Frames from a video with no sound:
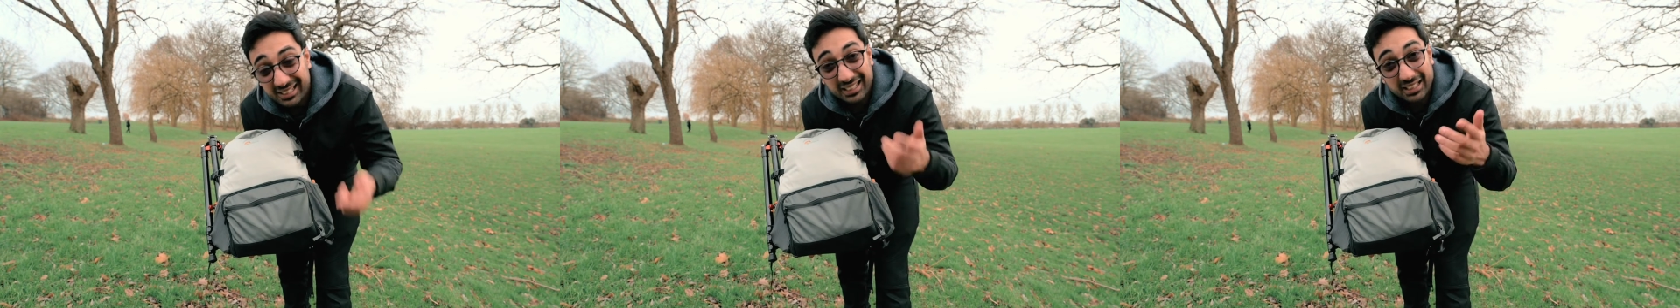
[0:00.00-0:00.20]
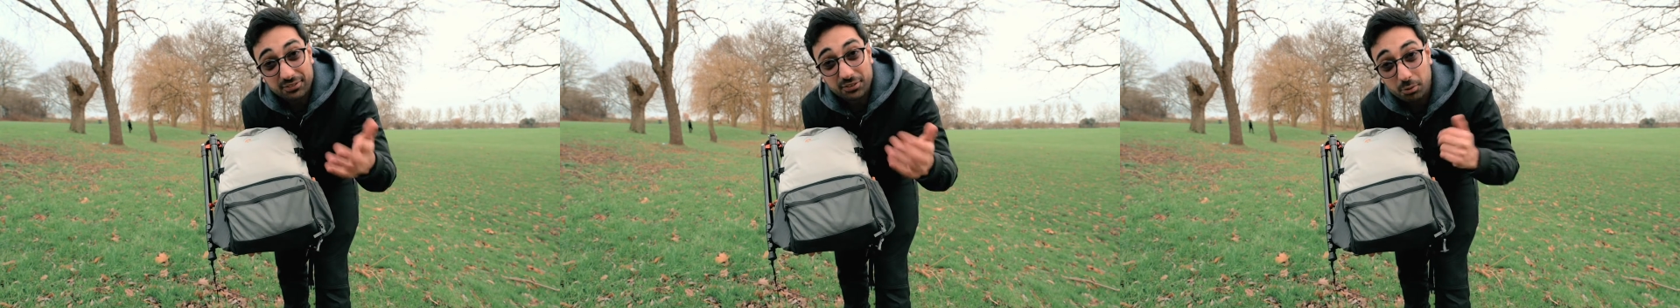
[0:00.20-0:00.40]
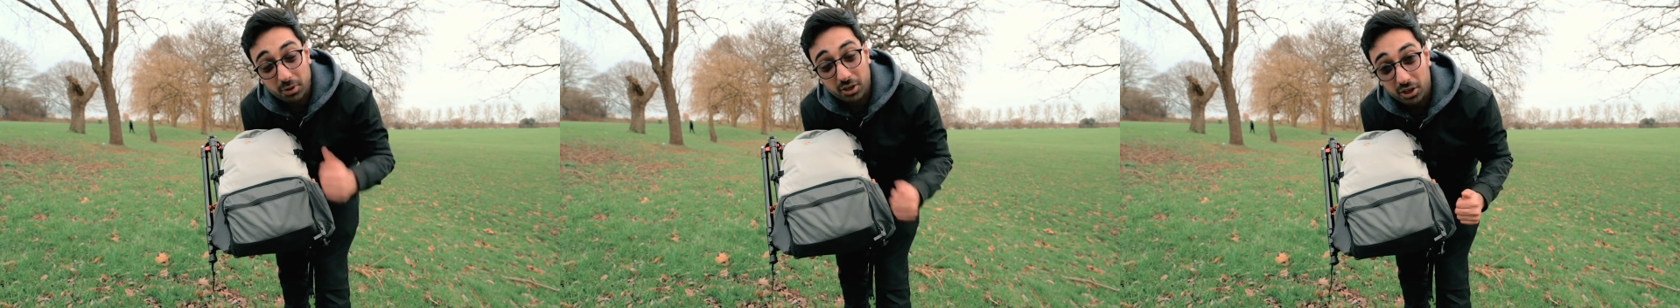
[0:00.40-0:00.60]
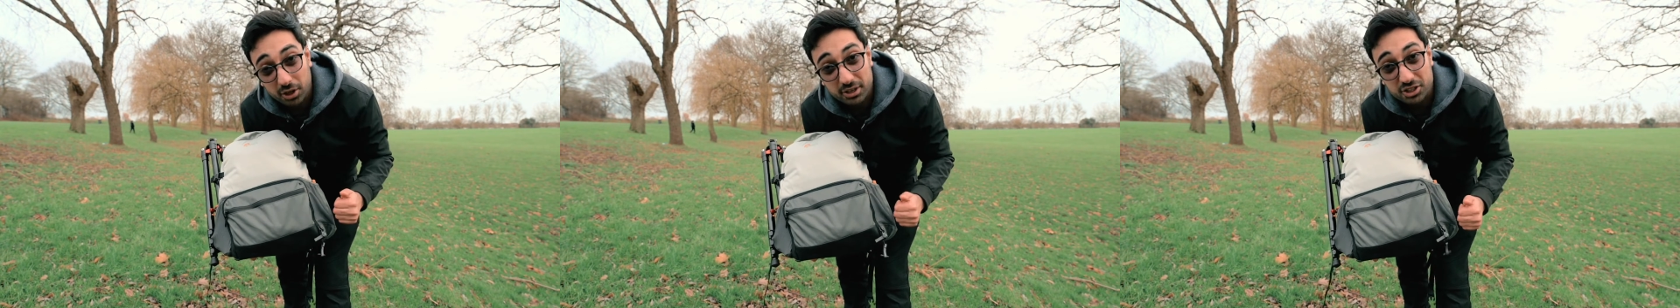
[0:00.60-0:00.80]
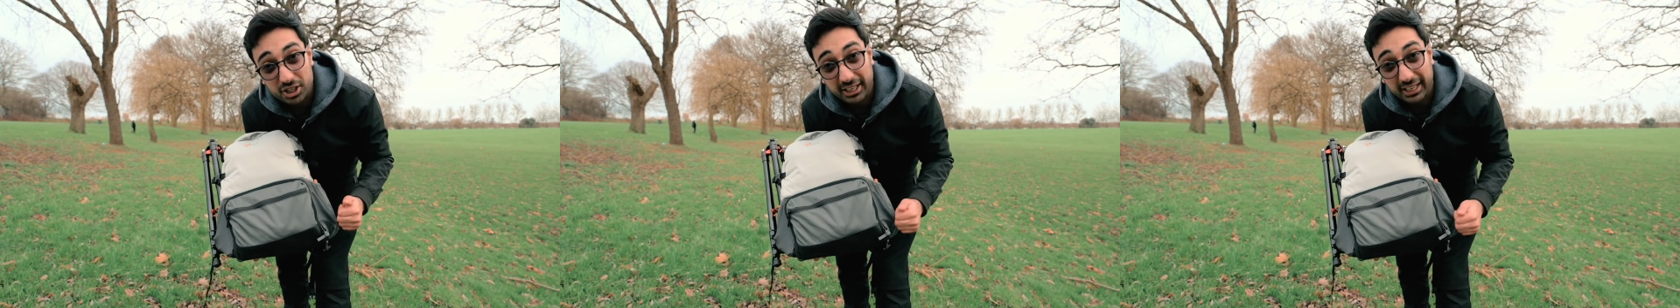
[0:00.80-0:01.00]
If you want to go
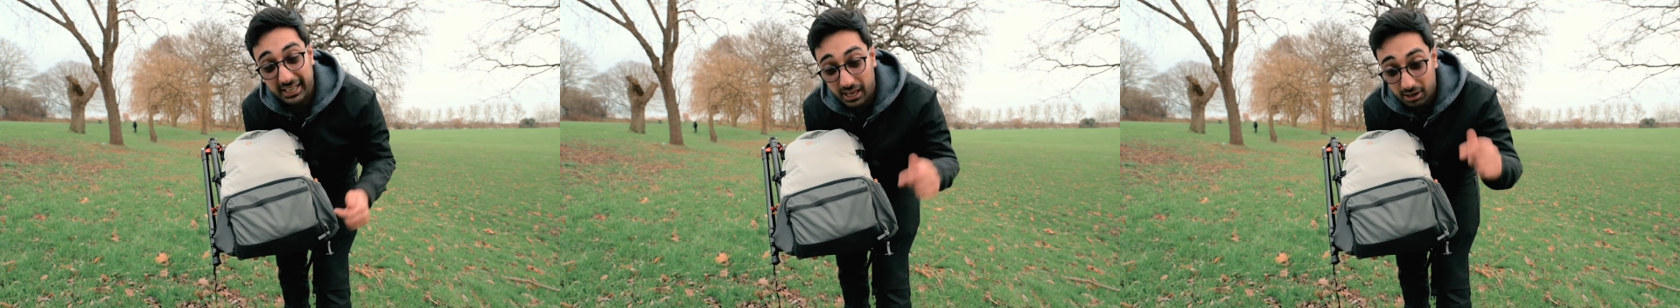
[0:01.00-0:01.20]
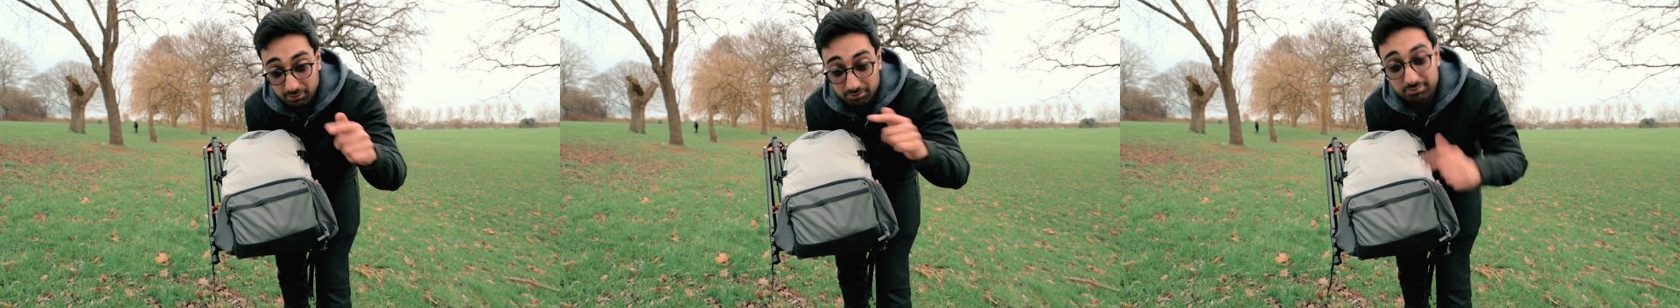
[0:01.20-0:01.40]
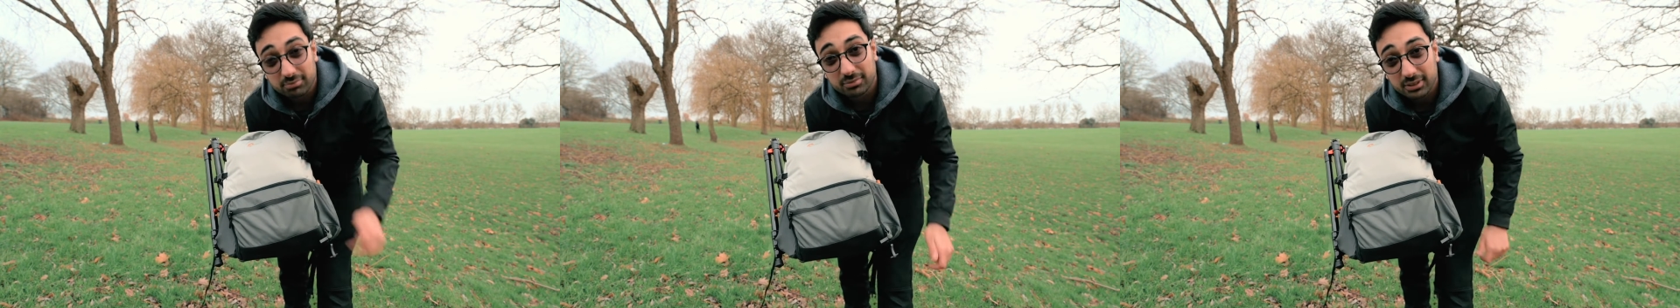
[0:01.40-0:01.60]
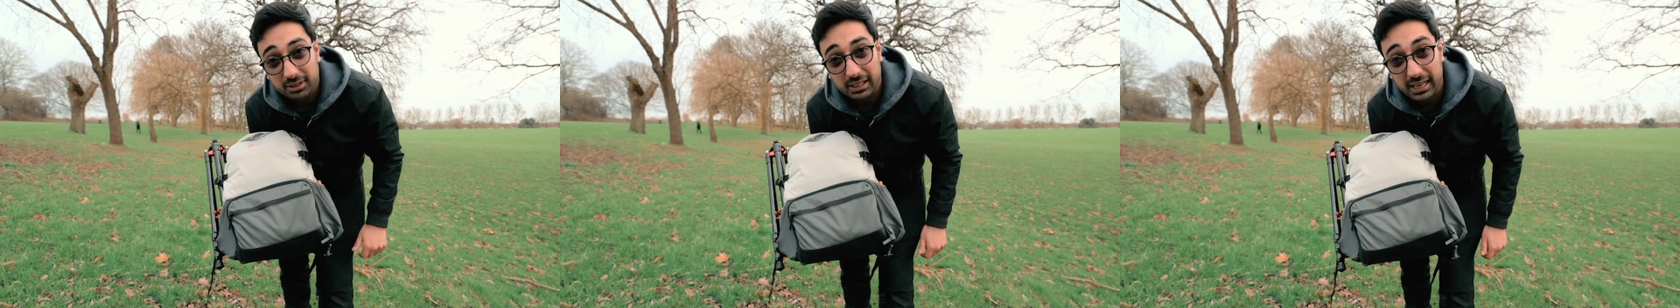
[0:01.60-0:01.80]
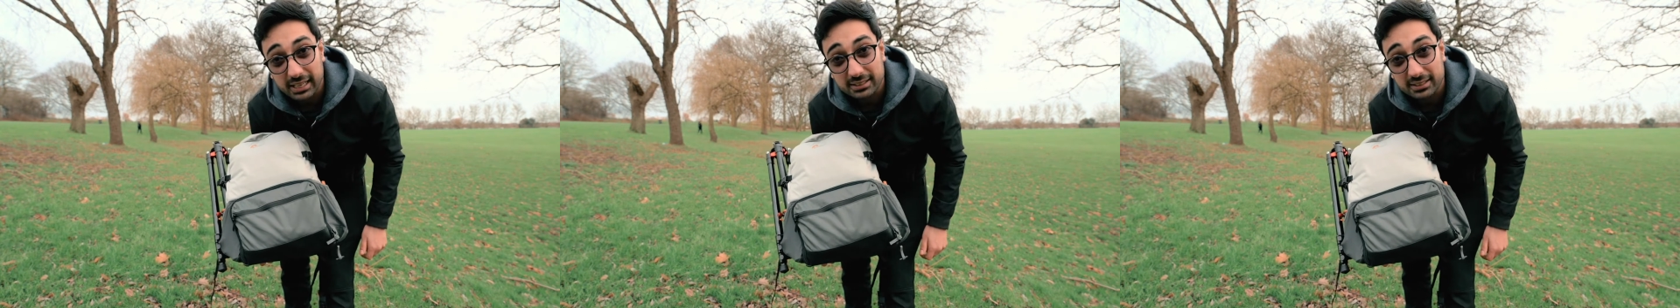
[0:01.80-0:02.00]
and check it out,
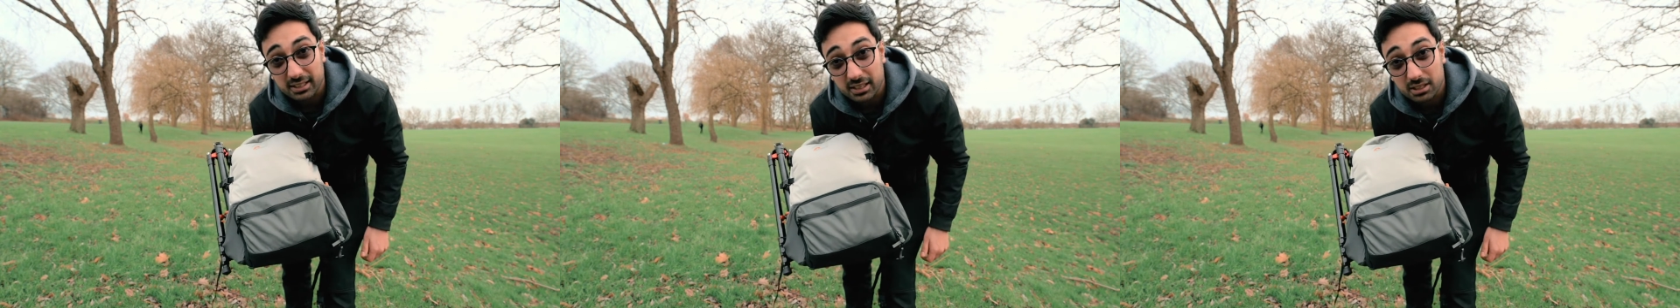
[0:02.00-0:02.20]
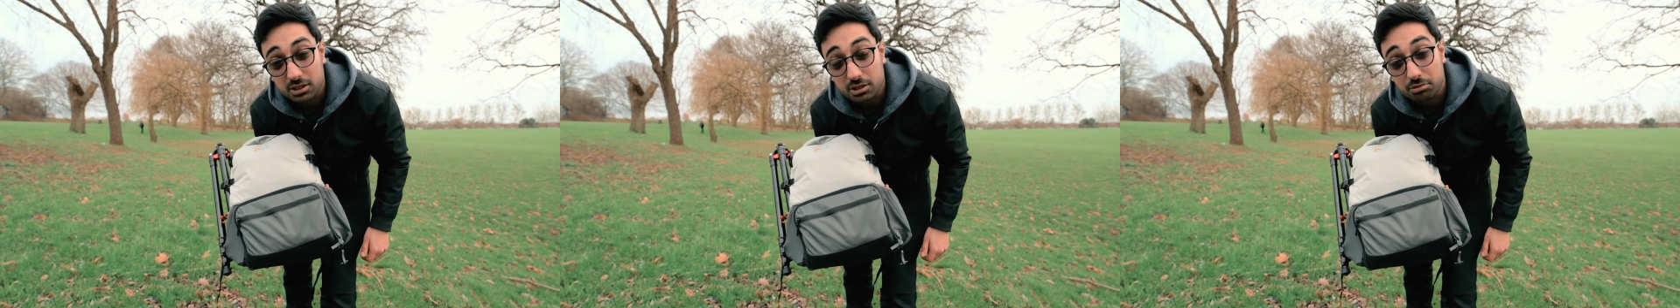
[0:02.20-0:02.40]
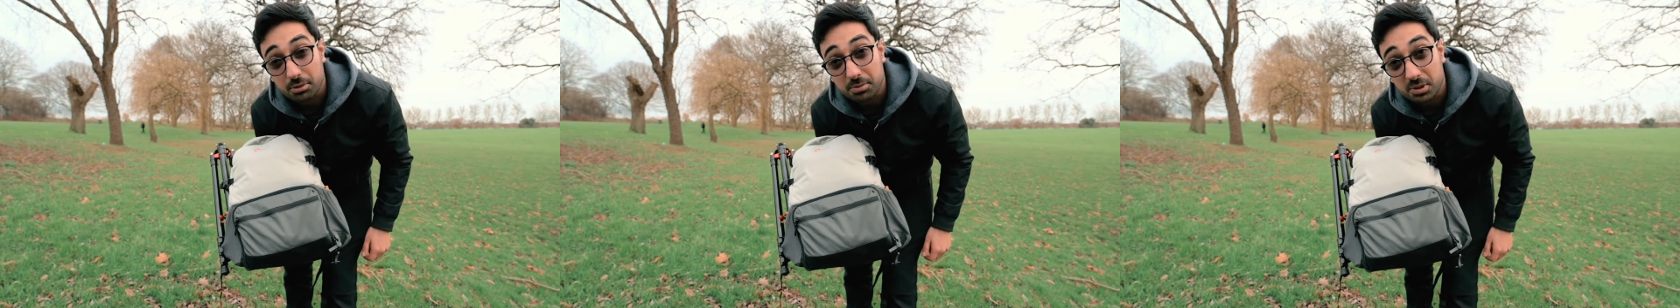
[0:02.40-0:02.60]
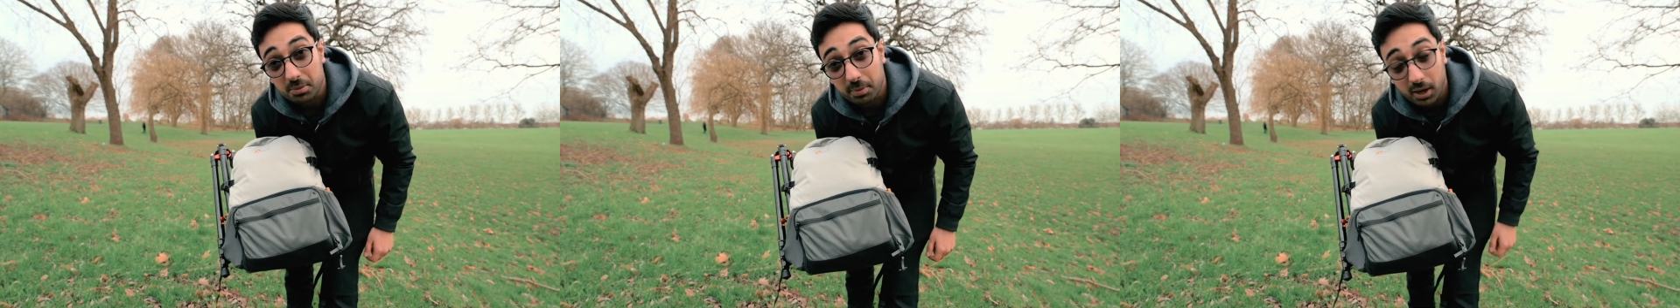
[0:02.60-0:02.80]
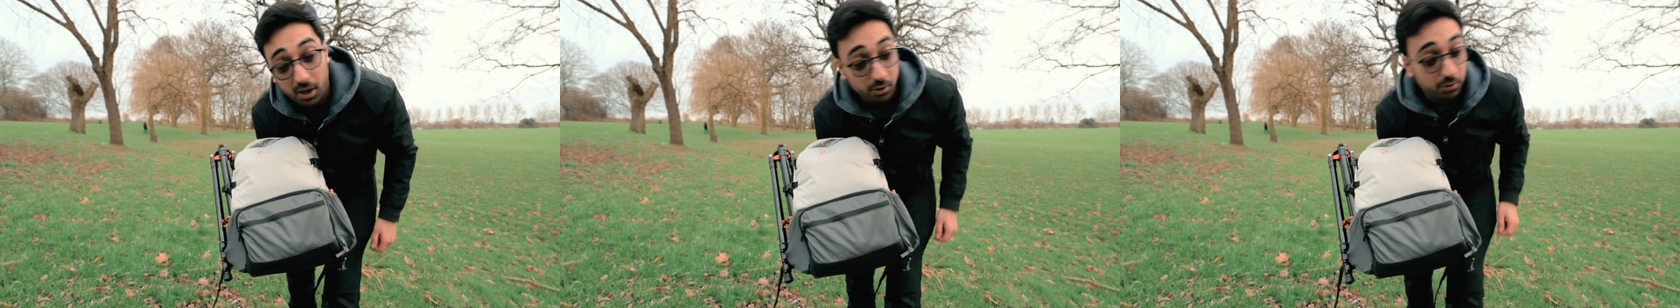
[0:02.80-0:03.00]
linked in the description below.